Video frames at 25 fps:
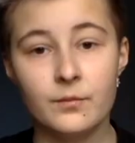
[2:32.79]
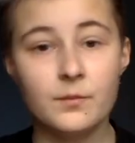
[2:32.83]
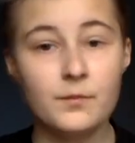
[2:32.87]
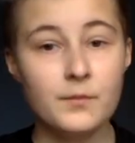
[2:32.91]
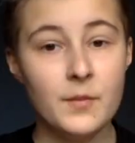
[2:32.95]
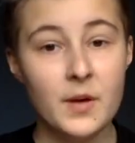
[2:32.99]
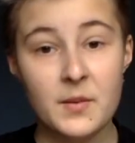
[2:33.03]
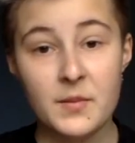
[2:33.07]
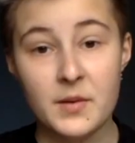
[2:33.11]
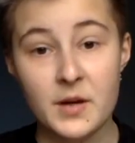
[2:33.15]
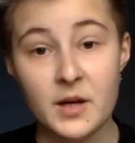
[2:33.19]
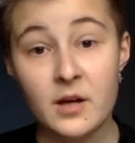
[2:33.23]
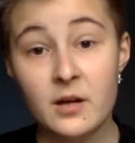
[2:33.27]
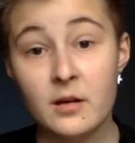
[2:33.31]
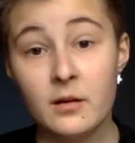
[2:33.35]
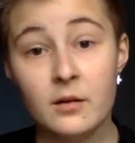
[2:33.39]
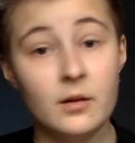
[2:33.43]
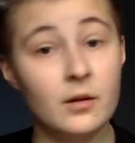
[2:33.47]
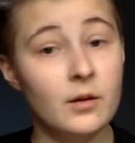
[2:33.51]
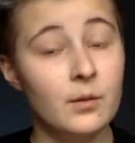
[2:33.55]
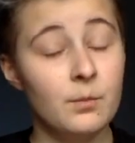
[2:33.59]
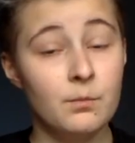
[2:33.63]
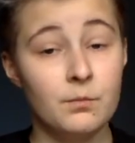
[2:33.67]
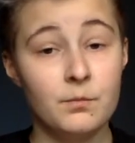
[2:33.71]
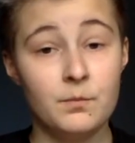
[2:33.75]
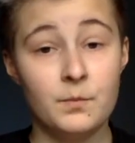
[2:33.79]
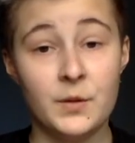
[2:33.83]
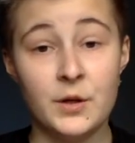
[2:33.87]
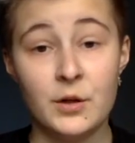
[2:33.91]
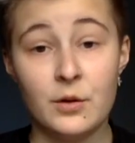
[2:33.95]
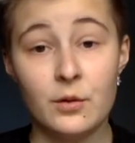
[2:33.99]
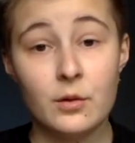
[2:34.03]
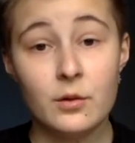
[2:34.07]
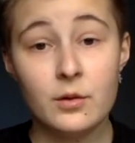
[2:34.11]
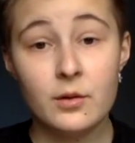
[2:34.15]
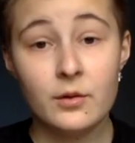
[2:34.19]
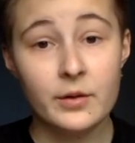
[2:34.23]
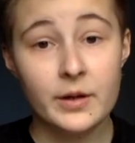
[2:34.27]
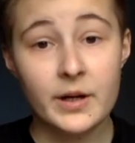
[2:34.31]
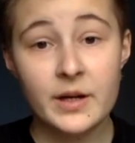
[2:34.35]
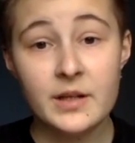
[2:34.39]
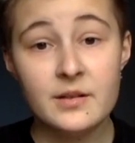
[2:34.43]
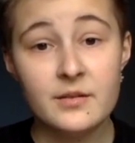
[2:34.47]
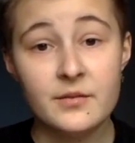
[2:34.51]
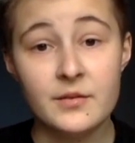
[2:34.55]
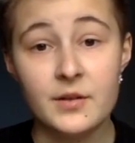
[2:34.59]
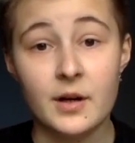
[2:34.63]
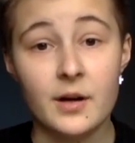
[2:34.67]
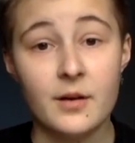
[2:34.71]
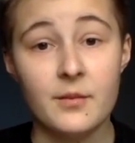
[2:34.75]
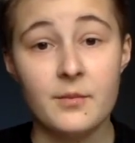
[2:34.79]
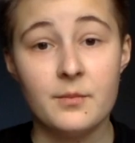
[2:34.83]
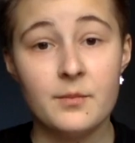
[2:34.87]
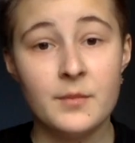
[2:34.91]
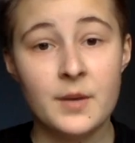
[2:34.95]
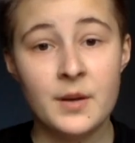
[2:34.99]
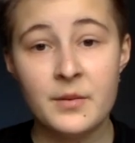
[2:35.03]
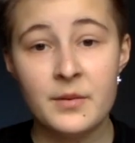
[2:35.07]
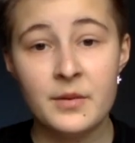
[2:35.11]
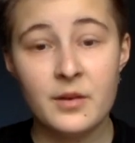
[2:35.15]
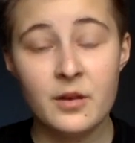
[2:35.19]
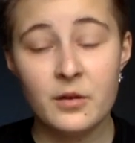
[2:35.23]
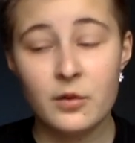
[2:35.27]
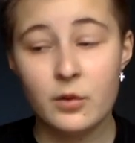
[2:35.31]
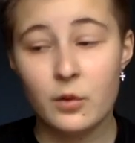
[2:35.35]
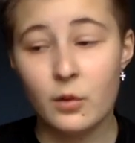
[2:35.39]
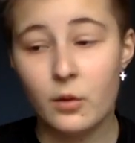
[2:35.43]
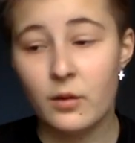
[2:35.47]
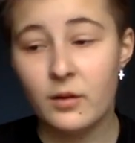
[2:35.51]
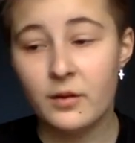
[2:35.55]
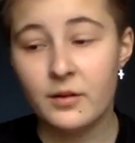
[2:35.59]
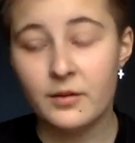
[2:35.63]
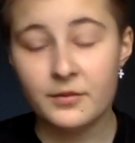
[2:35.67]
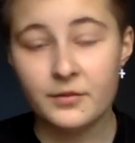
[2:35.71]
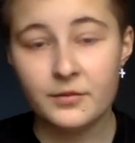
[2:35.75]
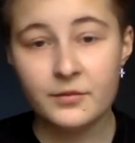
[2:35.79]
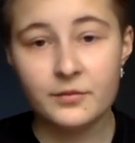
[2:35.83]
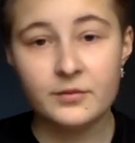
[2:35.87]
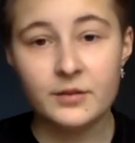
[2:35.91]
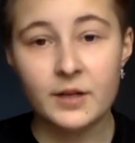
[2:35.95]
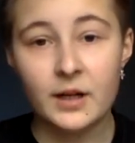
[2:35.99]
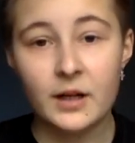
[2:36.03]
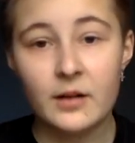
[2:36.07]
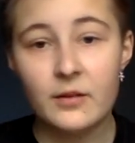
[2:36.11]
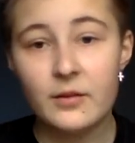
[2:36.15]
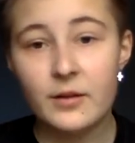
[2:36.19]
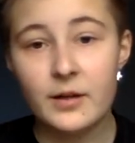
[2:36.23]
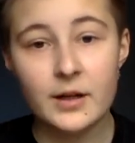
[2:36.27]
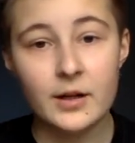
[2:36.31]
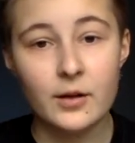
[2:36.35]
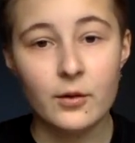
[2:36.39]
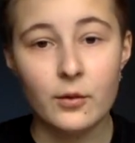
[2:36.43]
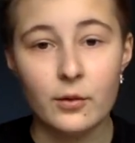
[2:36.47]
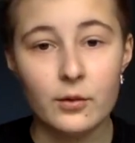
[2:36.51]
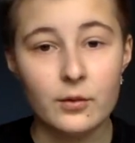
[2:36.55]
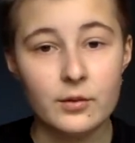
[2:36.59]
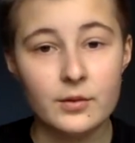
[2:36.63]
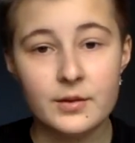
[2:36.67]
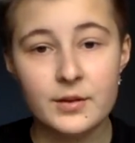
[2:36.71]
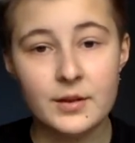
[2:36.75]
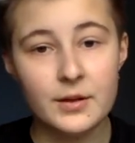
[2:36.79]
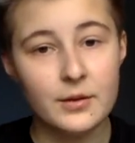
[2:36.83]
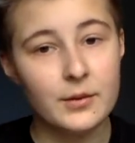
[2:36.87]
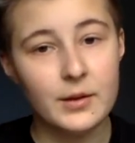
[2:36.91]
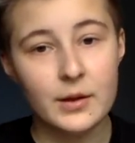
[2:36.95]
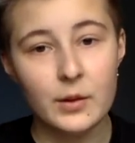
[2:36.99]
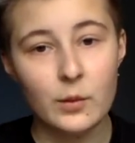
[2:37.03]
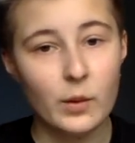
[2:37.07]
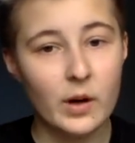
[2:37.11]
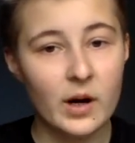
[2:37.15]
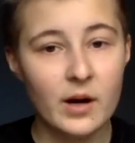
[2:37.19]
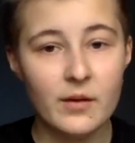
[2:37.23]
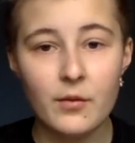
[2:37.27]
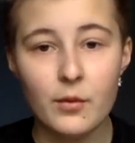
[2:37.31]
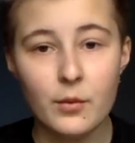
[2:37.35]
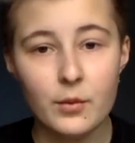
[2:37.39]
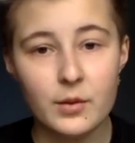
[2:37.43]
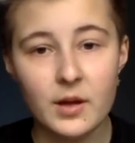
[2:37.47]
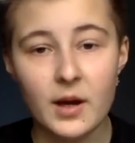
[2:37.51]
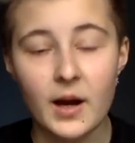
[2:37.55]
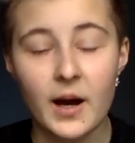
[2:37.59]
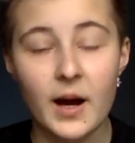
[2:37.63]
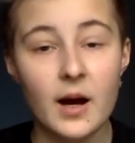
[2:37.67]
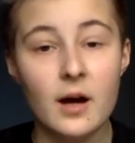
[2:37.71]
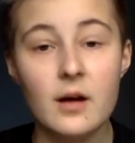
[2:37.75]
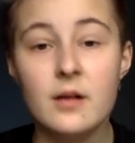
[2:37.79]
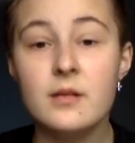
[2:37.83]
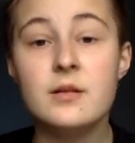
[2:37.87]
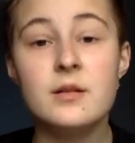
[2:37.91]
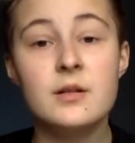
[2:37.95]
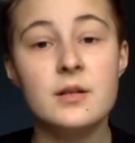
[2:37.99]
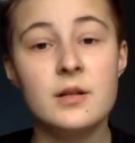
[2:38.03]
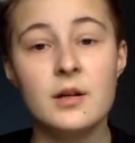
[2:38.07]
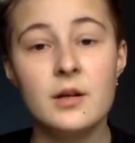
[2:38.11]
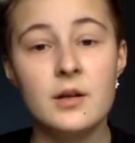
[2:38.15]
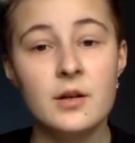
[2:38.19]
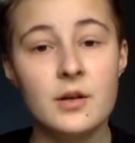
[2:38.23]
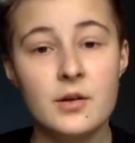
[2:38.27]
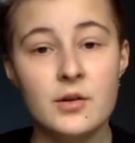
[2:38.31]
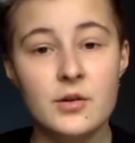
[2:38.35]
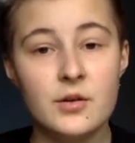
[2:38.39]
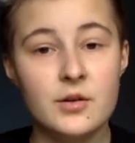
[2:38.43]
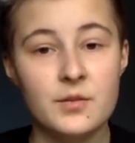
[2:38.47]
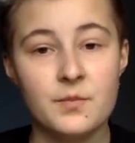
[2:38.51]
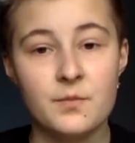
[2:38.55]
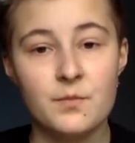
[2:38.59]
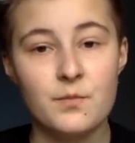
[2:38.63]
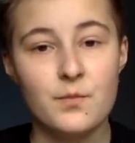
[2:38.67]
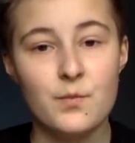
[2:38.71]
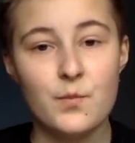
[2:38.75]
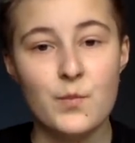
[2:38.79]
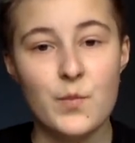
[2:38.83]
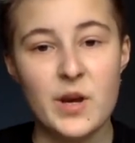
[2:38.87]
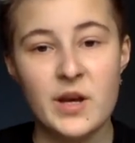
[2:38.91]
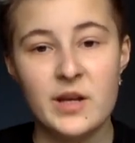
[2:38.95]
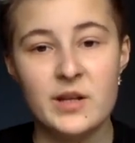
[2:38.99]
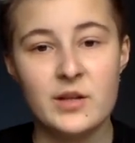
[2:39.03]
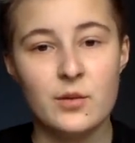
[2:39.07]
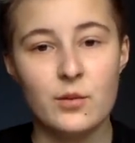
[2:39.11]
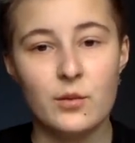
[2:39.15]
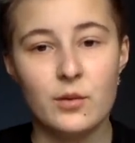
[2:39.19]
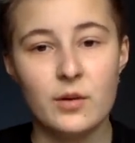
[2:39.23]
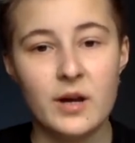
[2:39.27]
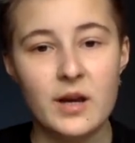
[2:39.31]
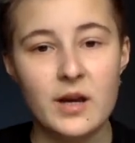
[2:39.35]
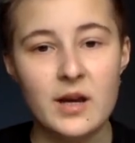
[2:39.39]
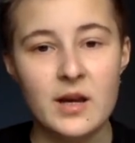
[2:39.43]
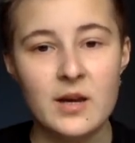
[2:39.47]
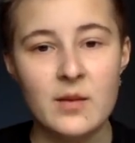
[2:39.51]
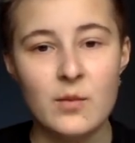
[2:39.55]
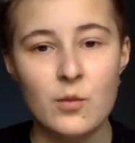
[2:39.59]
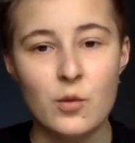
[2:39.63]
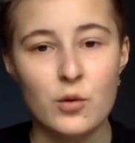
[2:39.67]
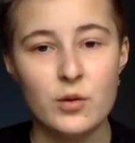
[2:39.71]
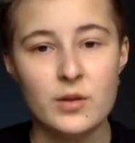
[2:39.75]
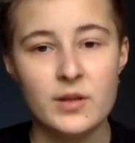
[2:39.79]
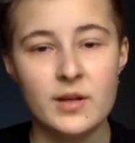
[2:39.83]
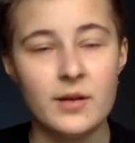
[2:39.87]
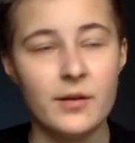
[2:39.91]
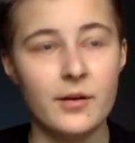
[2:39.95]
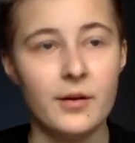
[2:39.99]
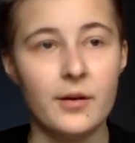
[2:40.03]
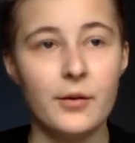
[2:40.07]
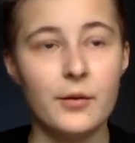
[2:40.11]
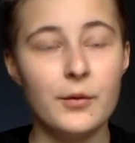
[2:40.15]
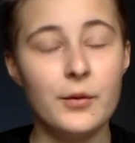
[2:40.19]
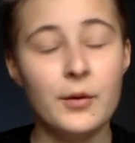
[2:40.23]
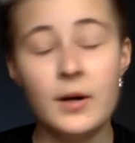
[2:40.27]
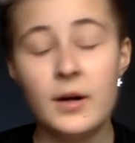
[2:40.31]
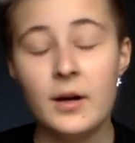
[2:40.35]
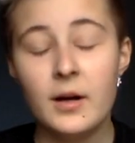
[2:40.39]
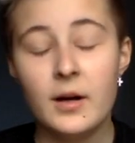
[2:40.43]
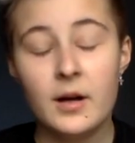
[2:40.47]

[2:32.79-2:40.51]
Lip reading: Maybe you're not the creative type. Maybe the thought of colouring or doing whatever with your hands just makes you want to eat more cereal.